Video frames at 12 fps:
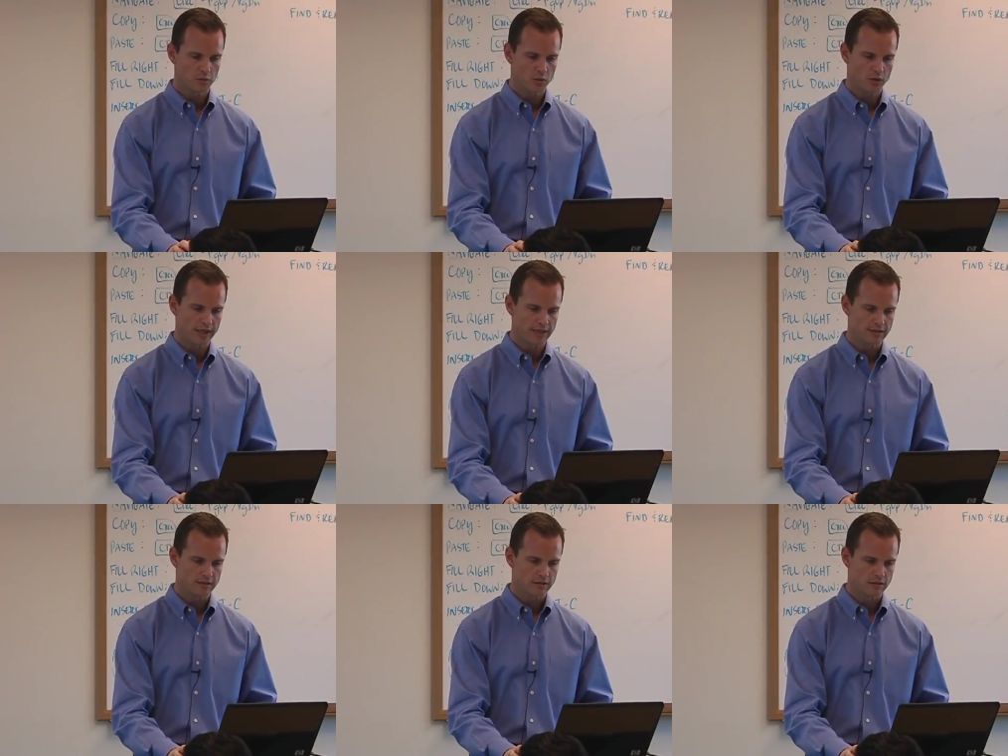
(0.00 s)

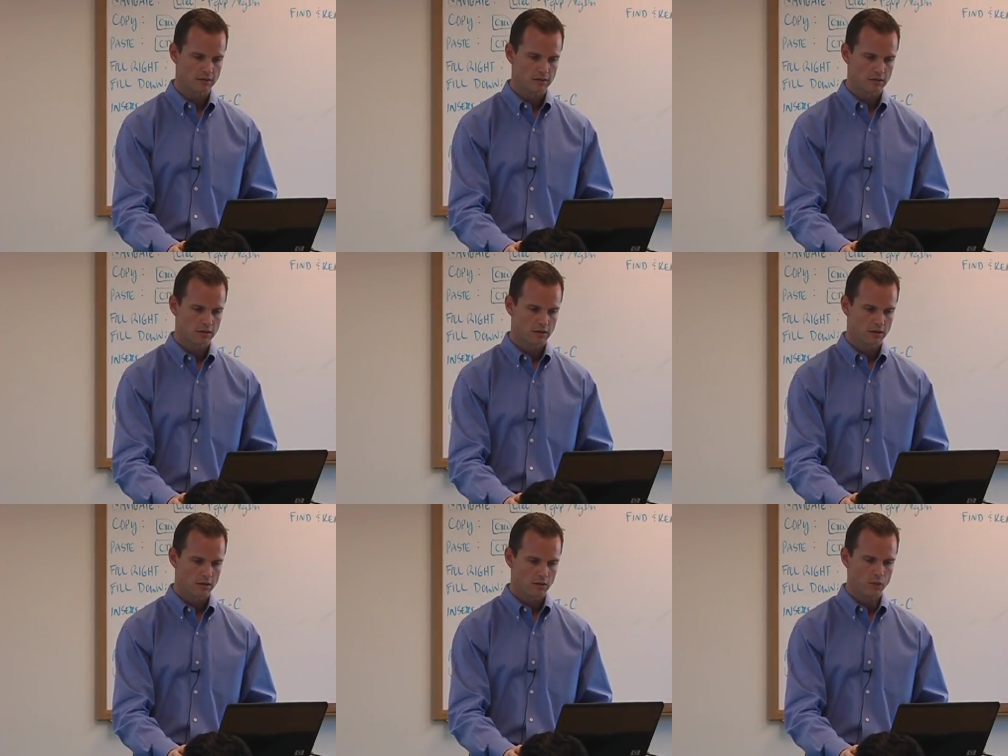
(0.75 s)
point,
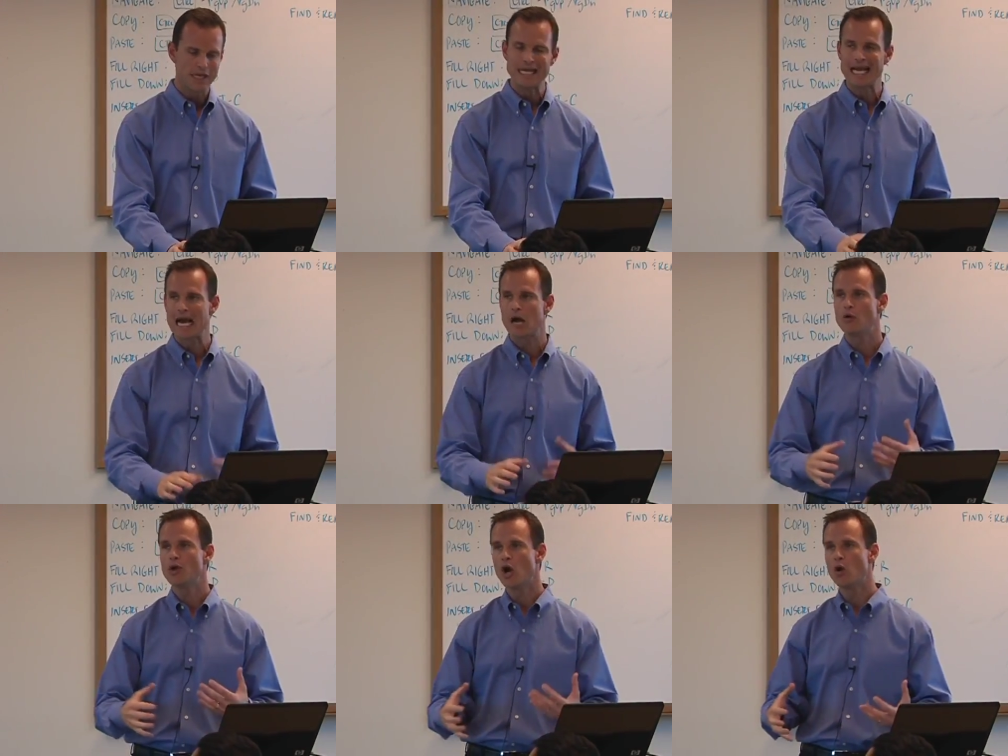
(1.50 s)
we
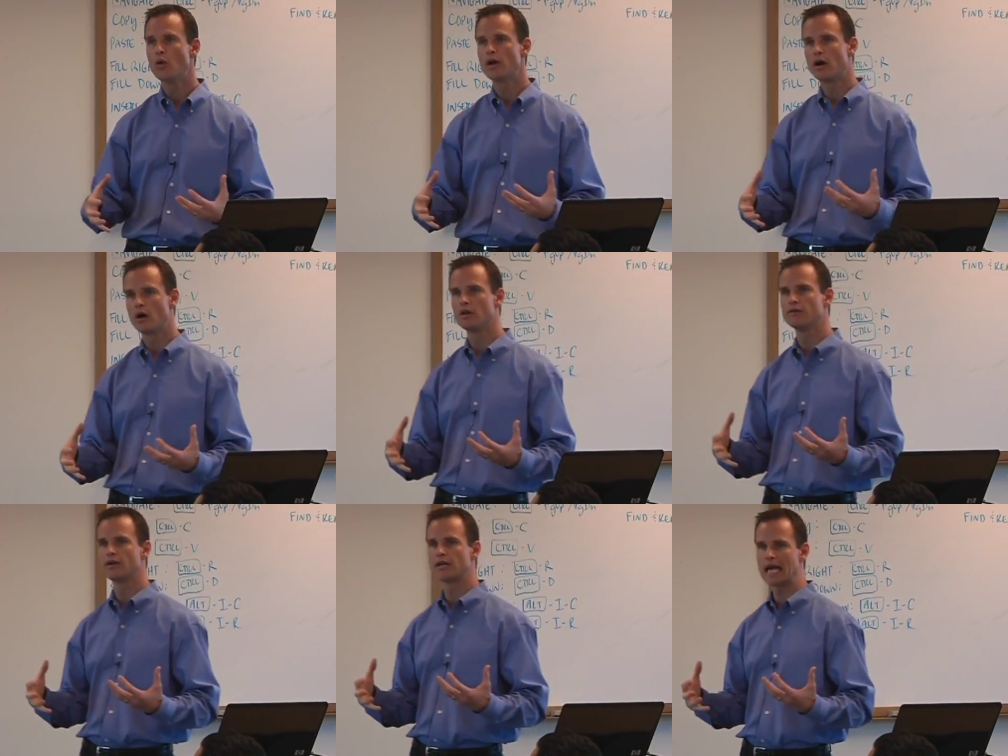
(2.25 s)
now know what all
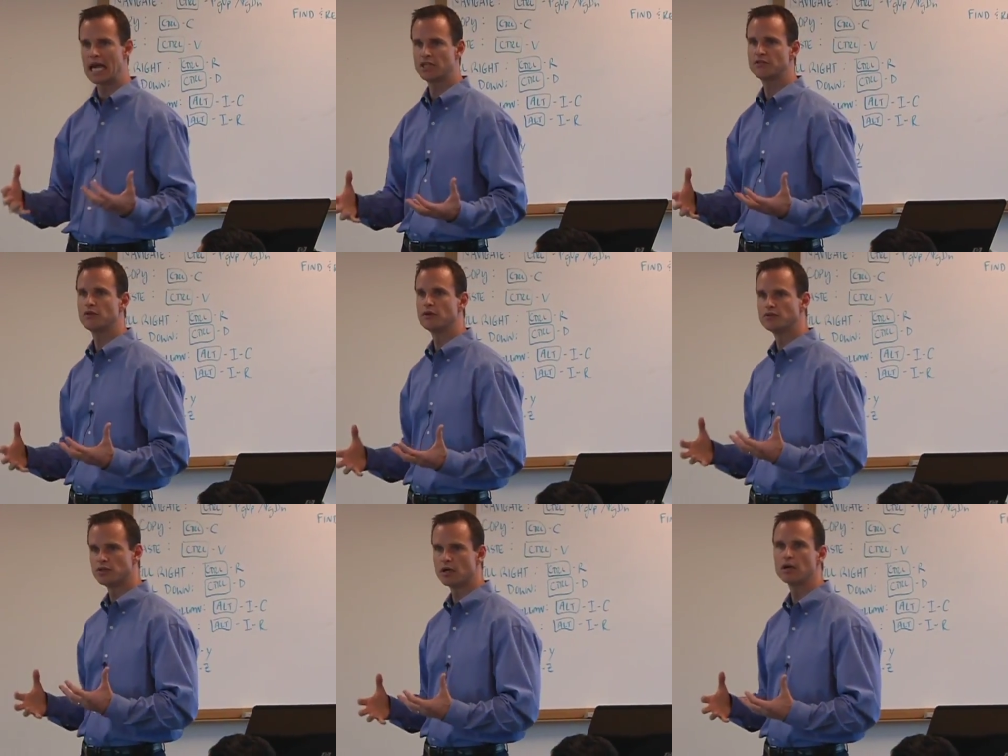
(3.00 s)
of our cash
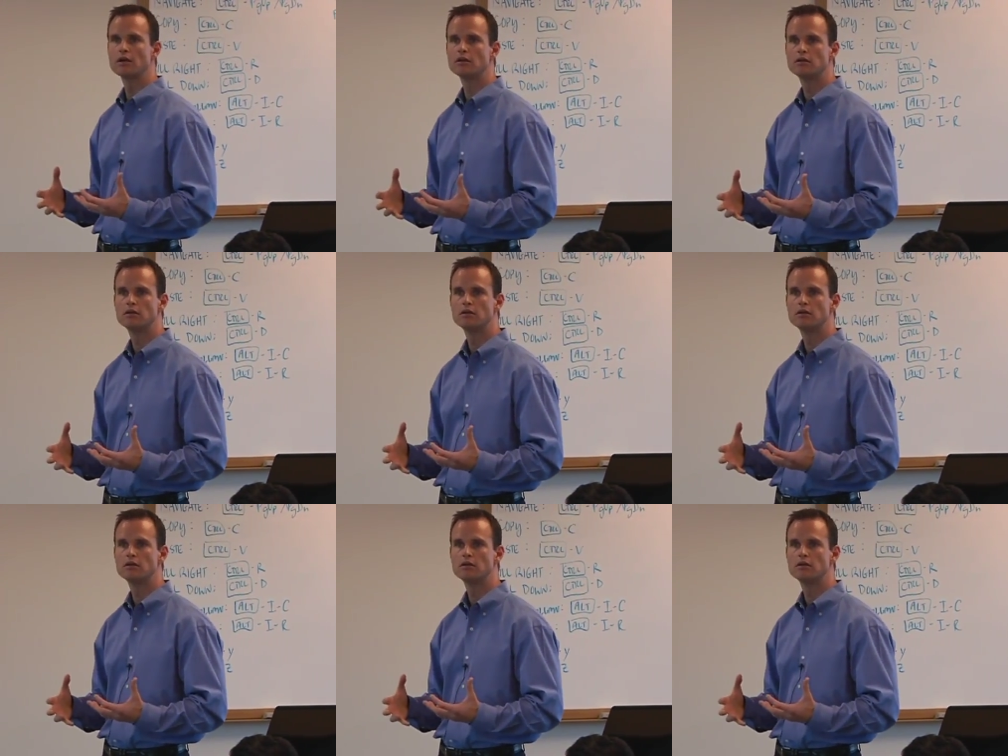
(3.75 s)
flows are.